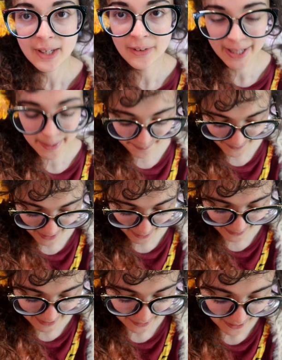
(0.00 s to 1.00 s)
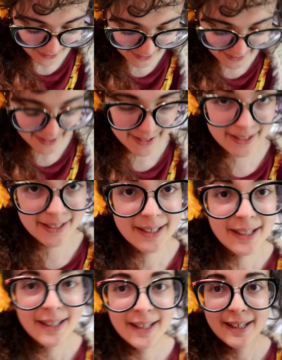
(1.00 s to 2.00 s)
Okay, then I went to Lawson,
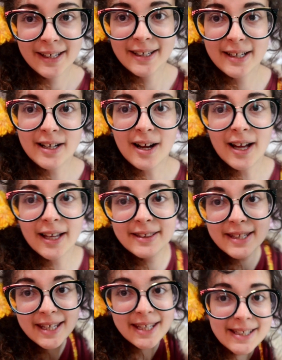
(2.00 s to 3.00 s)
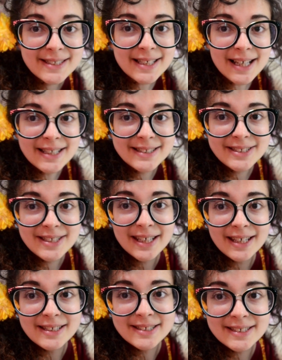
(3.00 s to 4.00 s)
and I got these kinds of
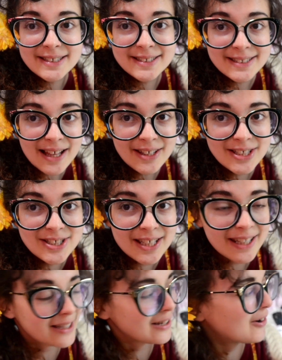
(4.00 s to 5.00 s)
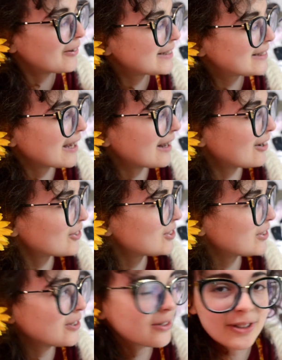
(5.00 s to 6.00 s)
chicken. This is a salad chicken I always get. I'll
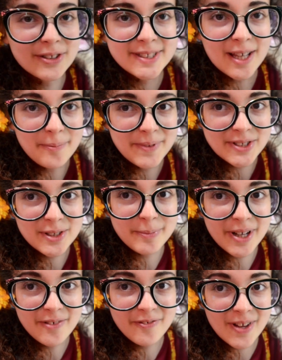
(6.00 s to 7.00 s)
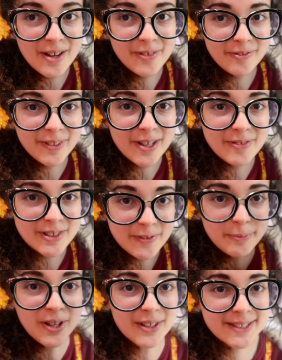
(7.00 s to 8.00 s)
show you close up. These are my favorite flavors
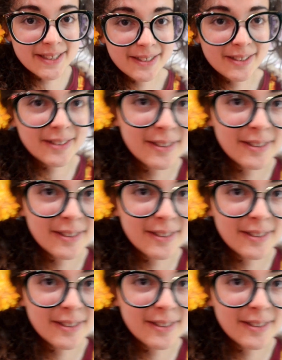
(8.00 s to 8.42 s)
from Lawson.